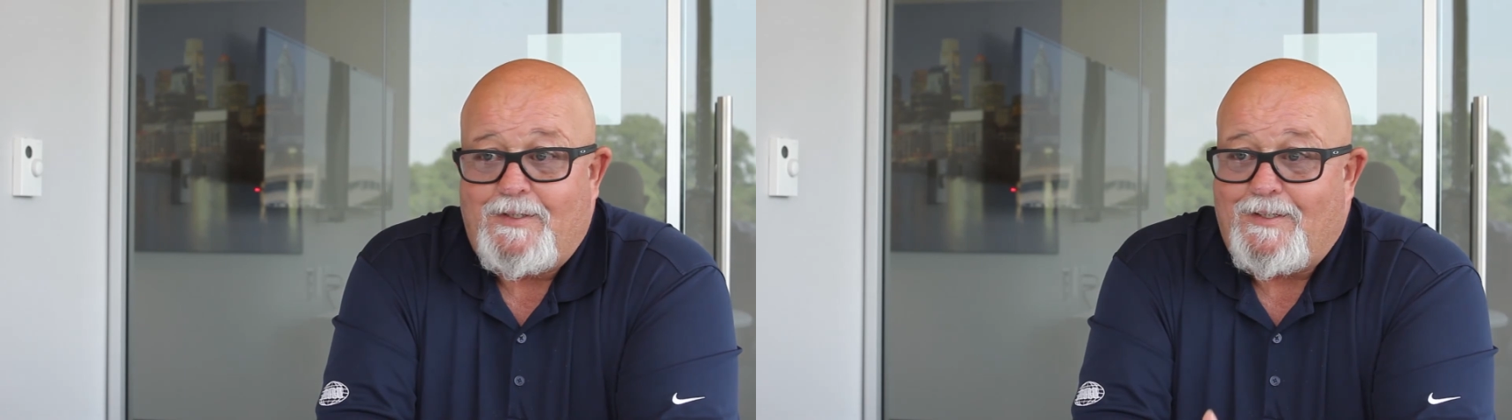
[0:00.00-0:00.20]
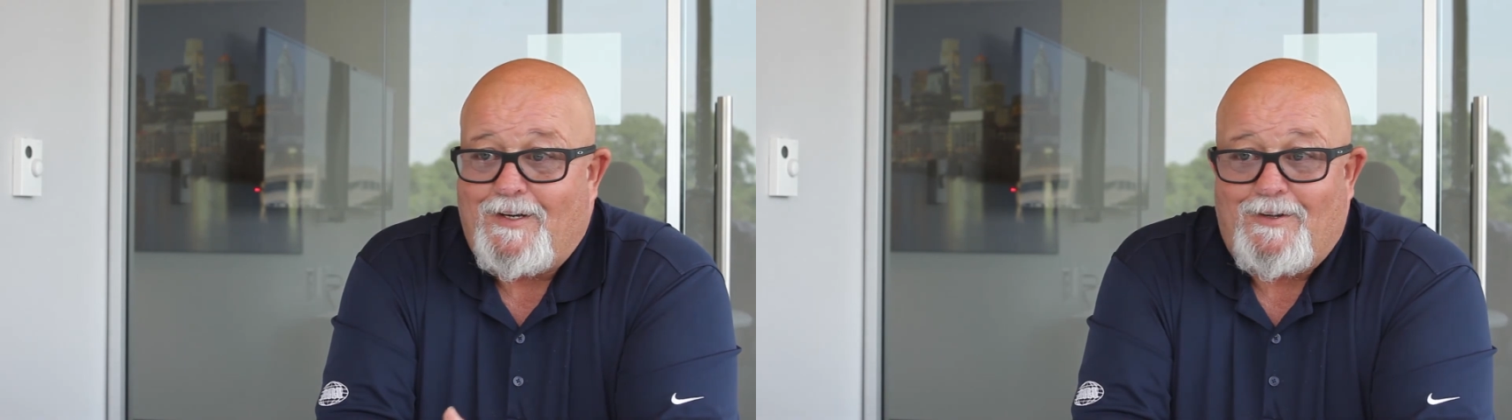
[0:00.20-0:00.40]

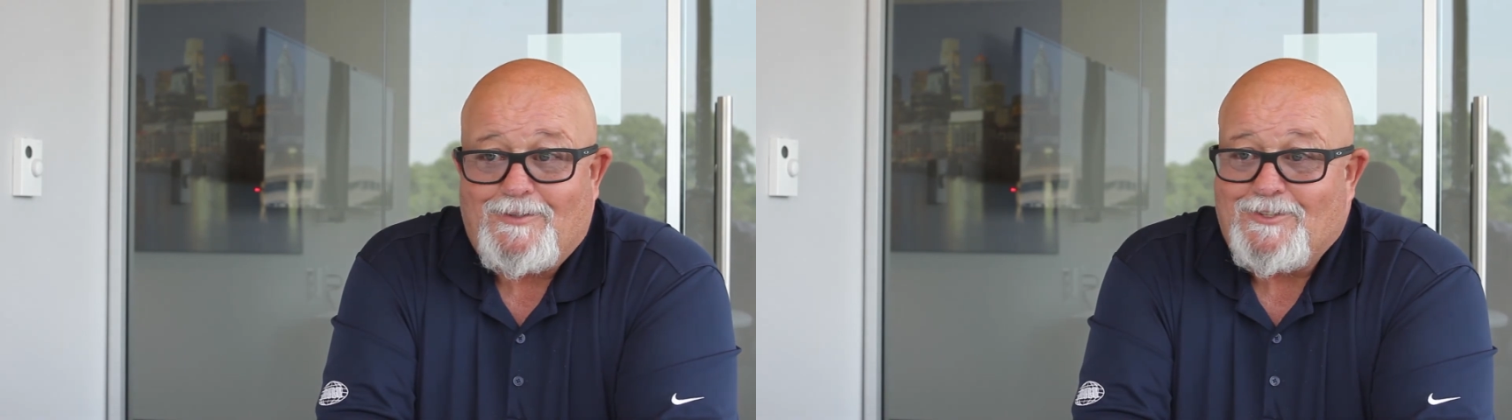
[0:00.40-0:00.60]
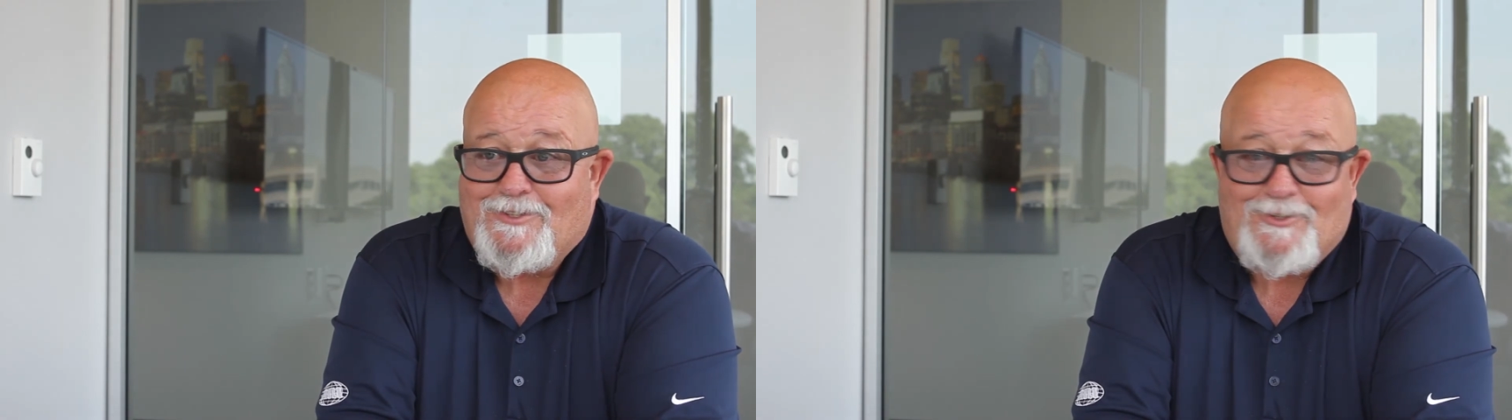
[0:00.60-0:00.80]
You know,
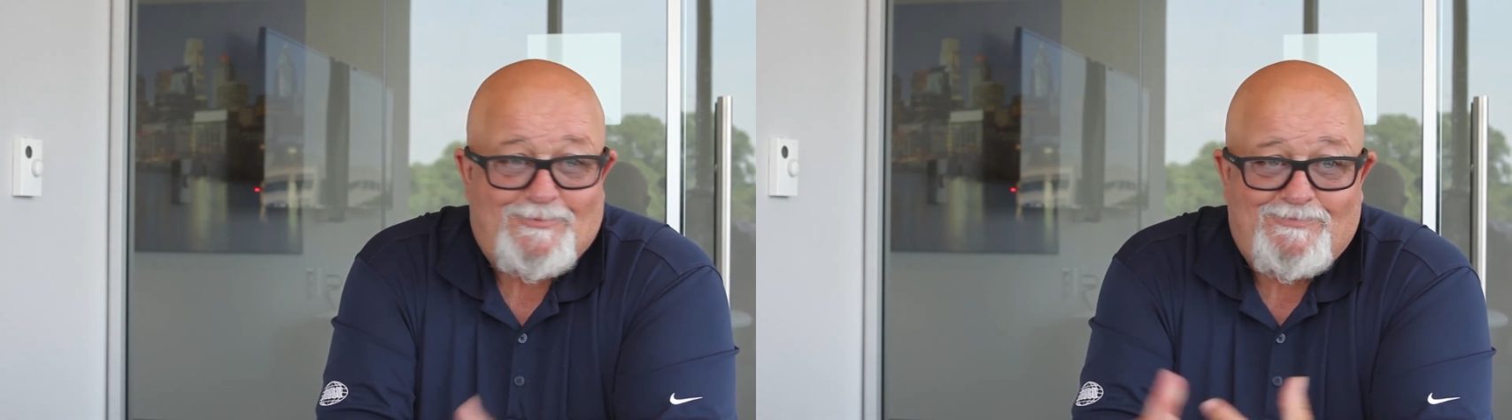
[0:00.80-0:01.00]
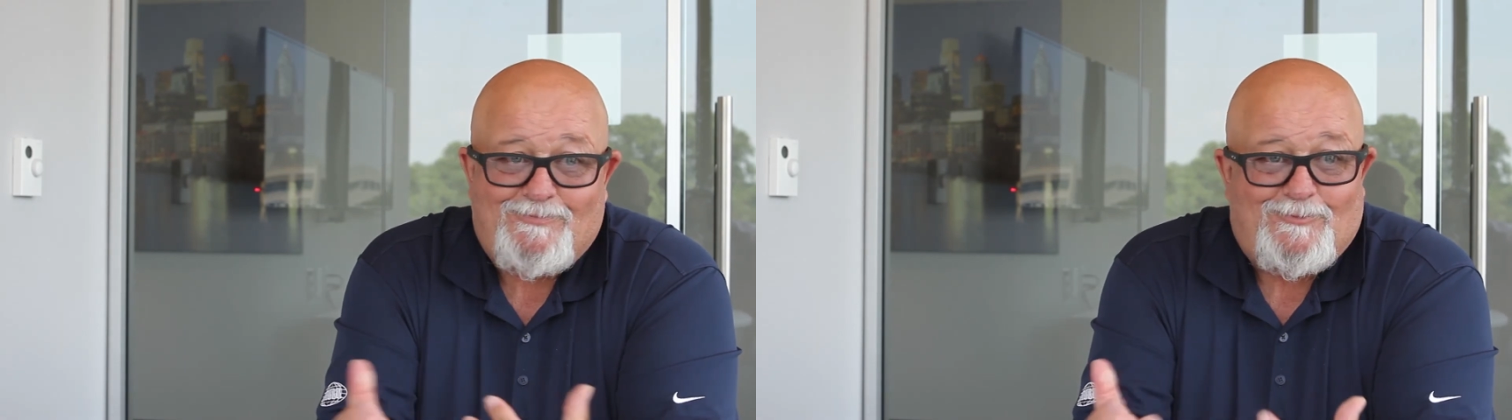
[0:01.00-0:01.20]
just
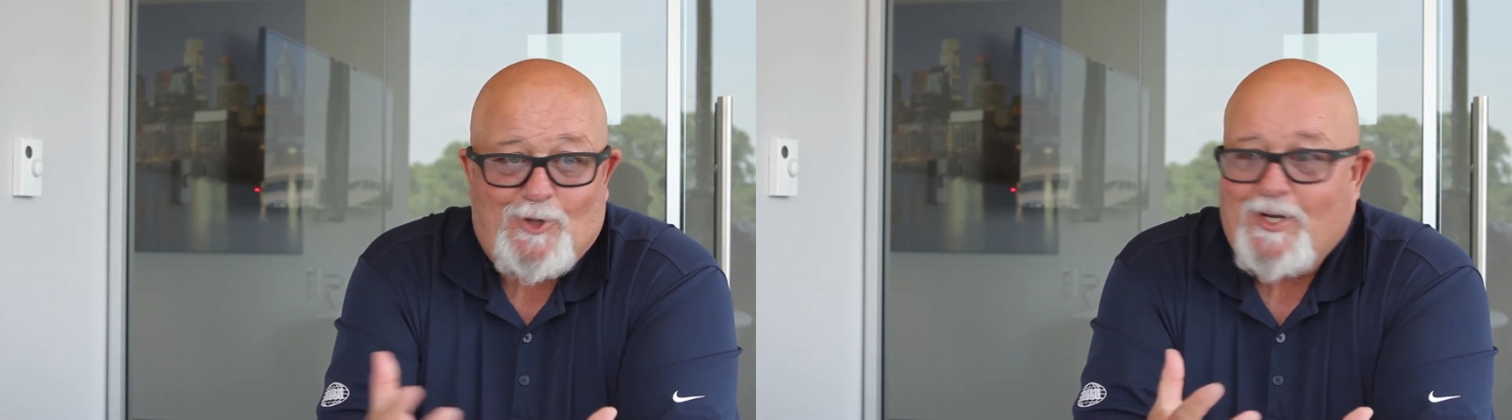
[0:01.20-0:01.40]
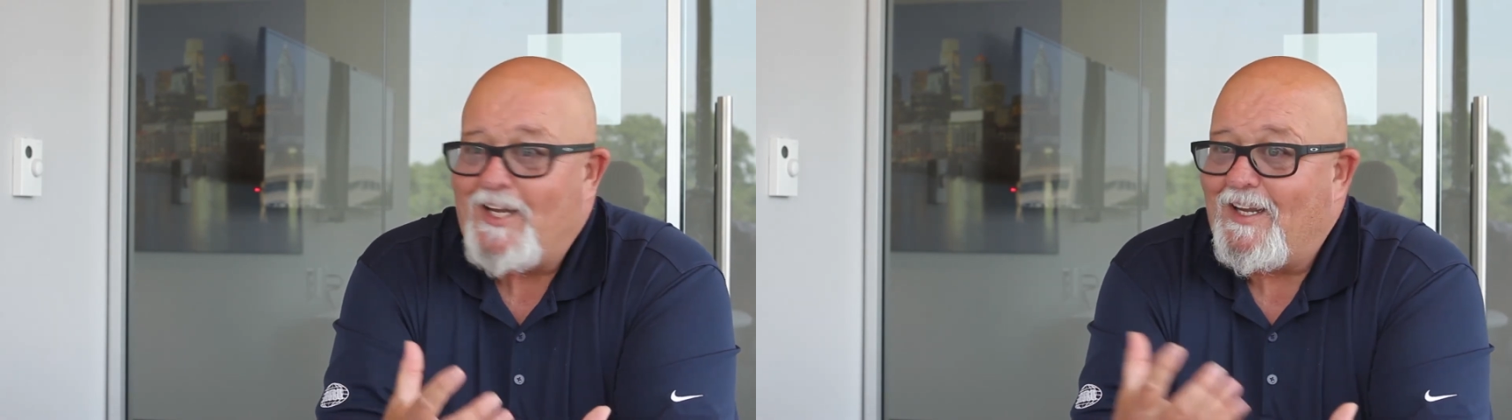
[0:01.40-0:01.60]

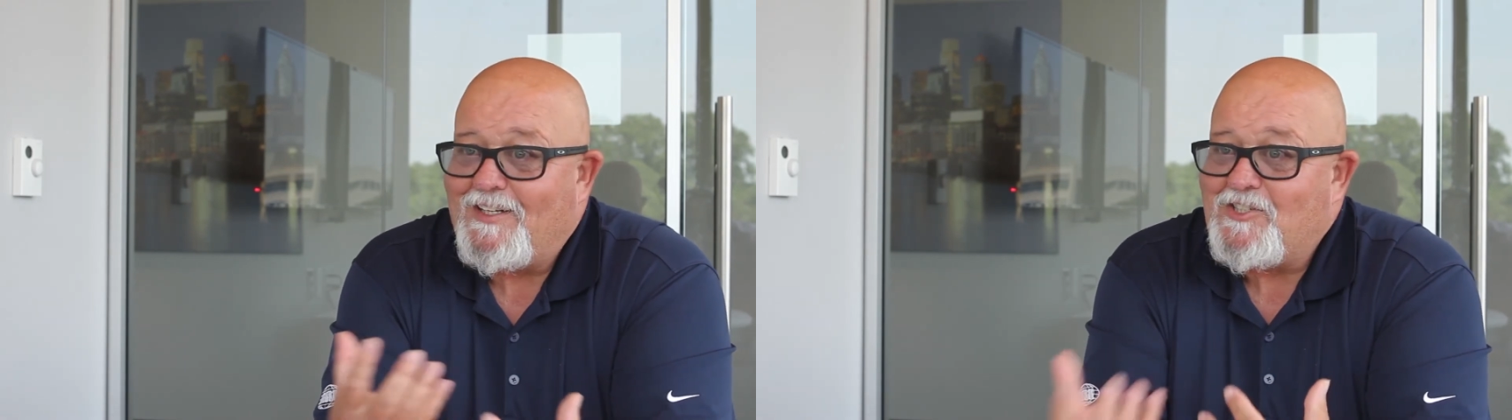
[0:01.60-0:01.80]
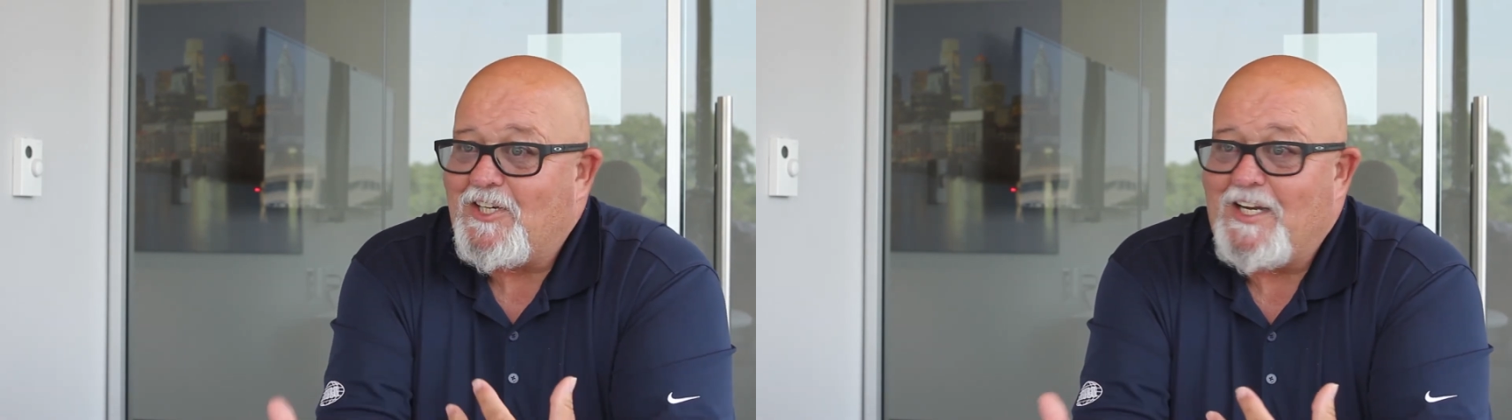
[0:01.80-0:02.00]
looking and
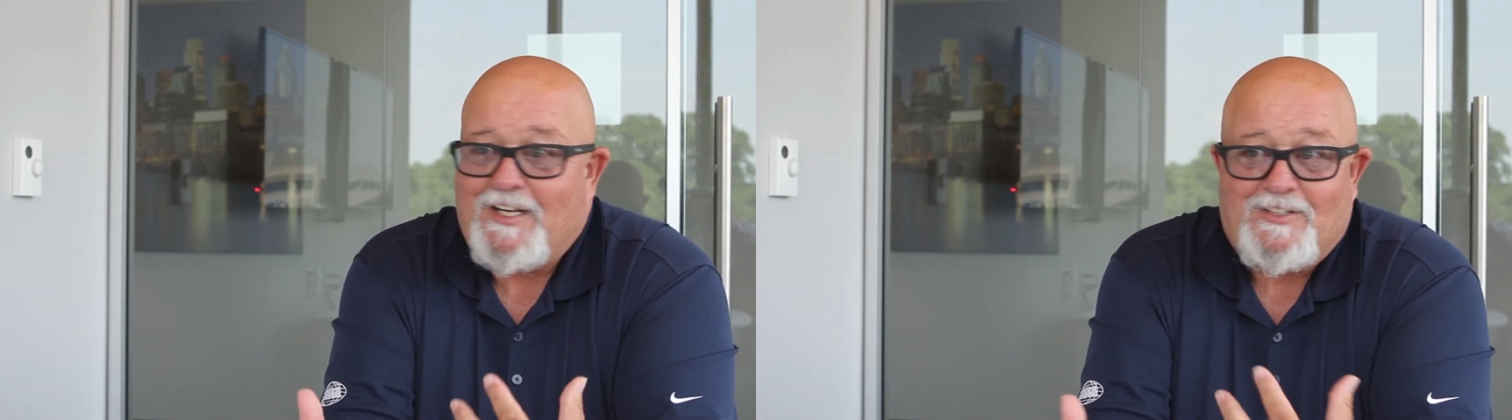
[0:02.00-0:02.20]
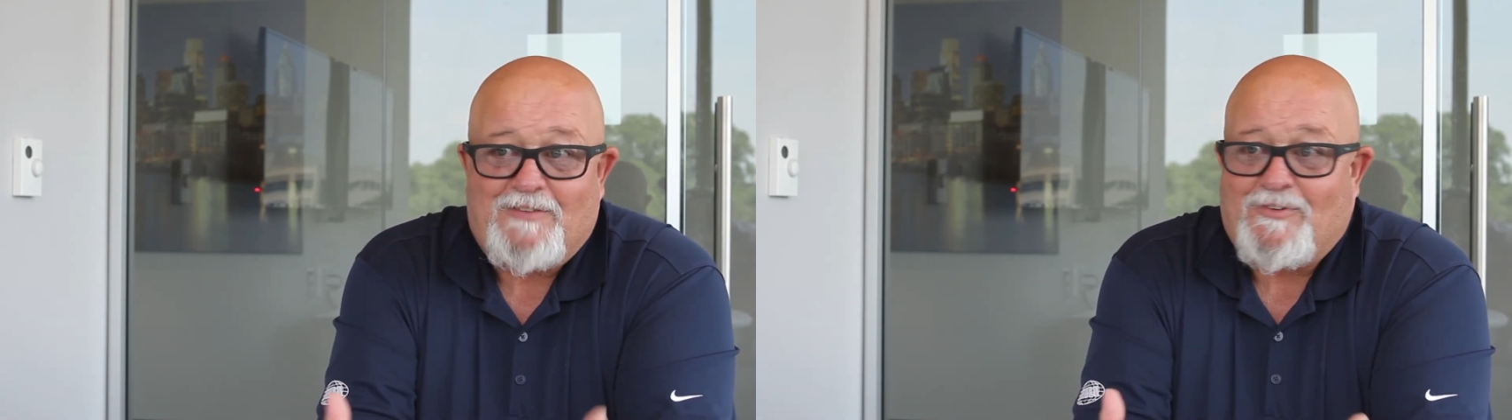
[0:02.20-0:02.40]

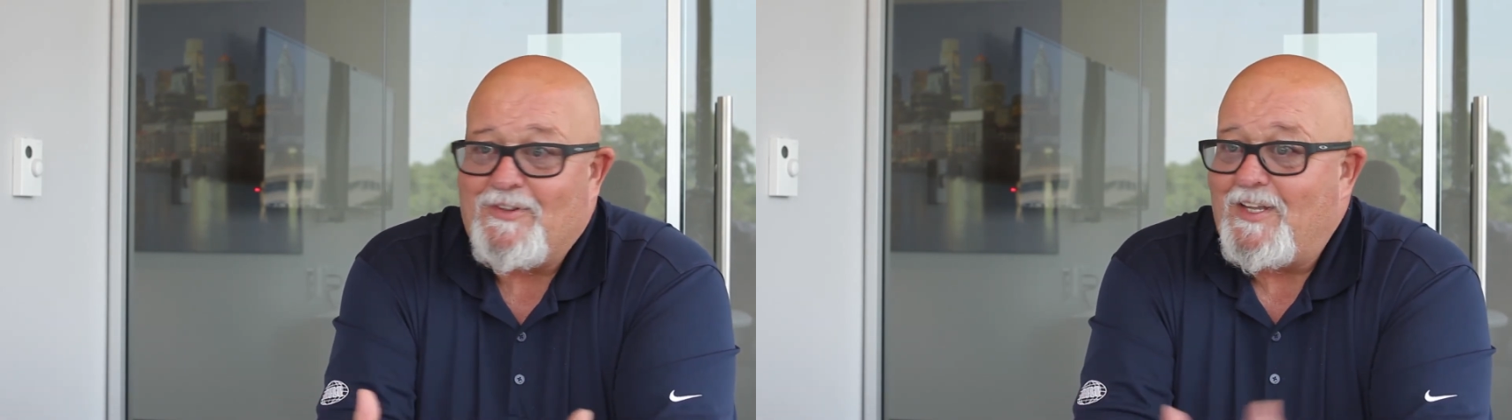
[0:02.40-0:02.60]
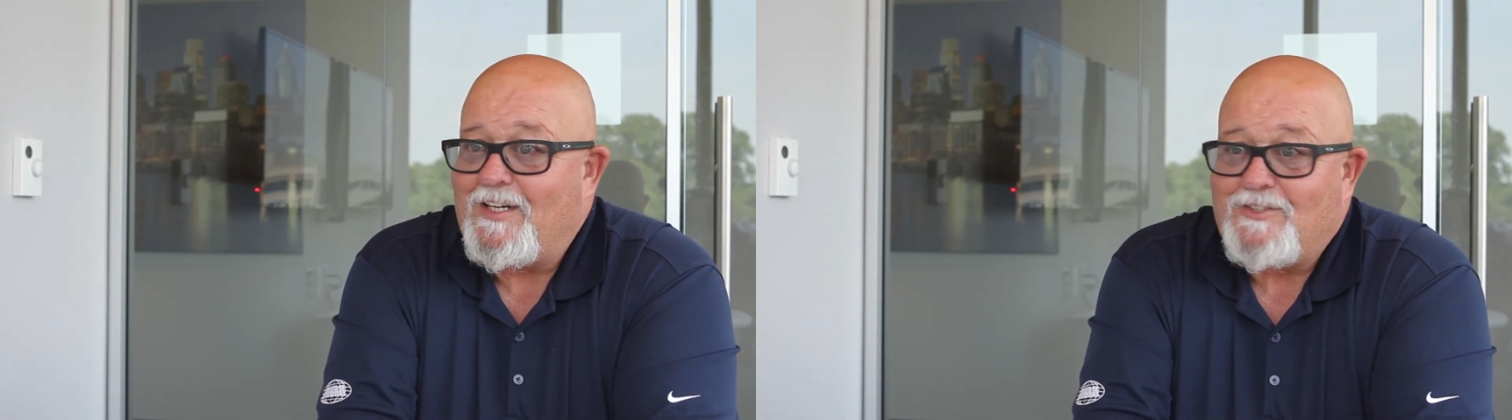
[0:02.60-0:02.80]
seeing
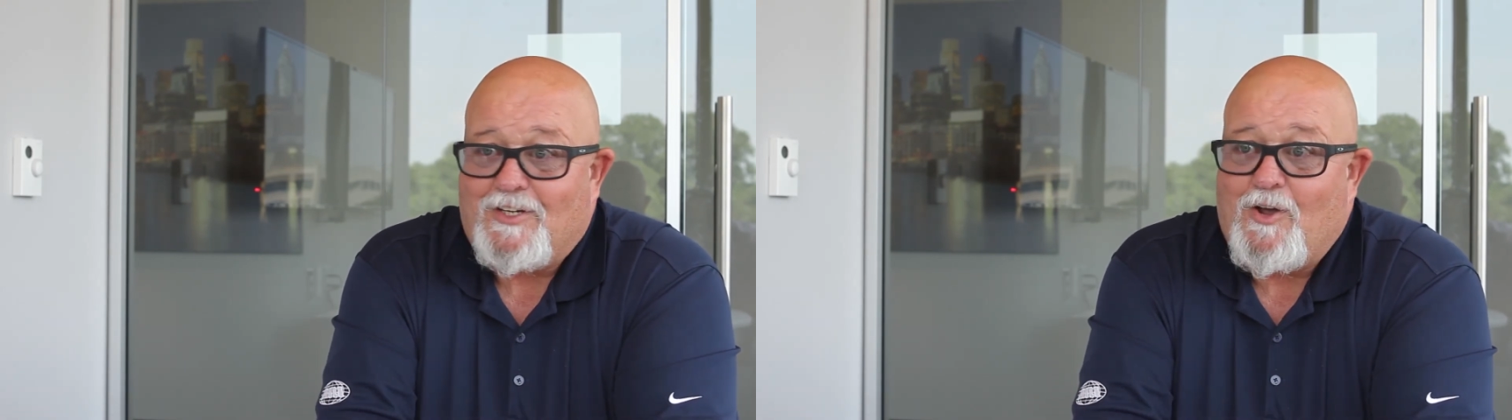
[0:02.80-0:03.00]
different things that